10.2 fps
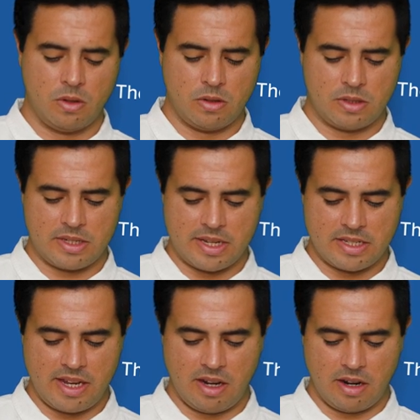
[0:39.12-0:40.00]
Well, it
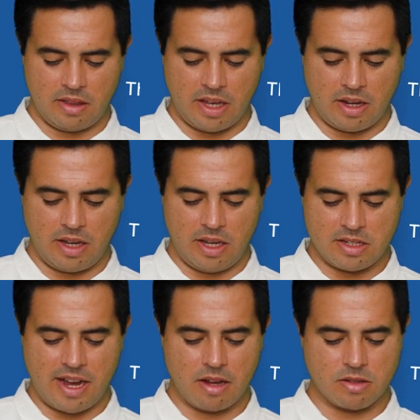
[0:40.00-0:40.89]
says here that
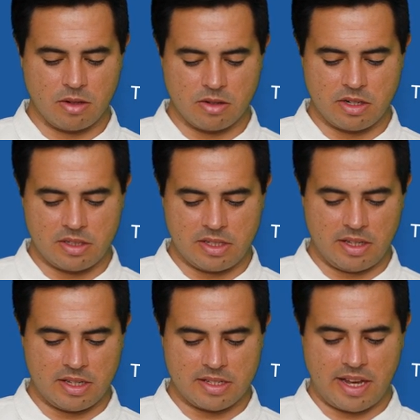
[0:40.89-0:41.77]
each household should see
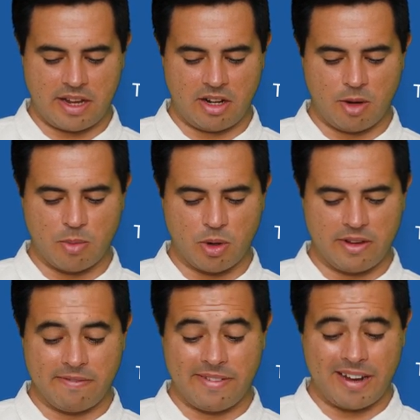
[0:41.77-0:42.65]
this ad no more
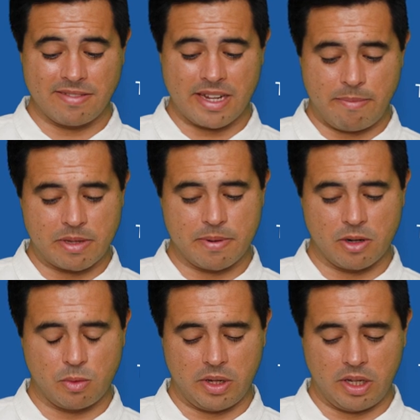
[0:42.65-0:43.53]
than 5 times
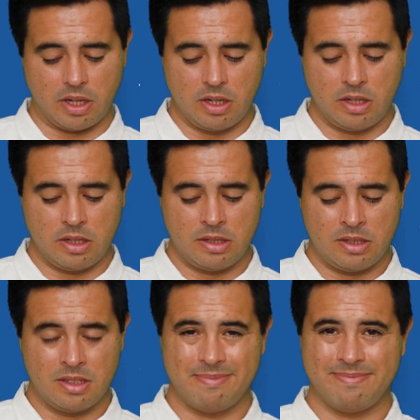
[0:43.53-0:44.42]
per week.
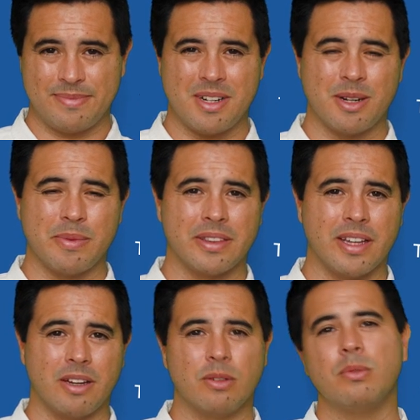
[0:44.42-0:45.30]
Sorry about
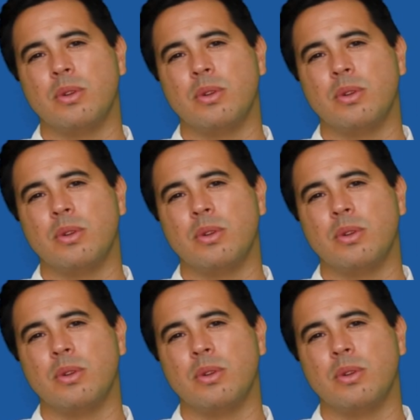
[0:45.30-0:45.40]
that.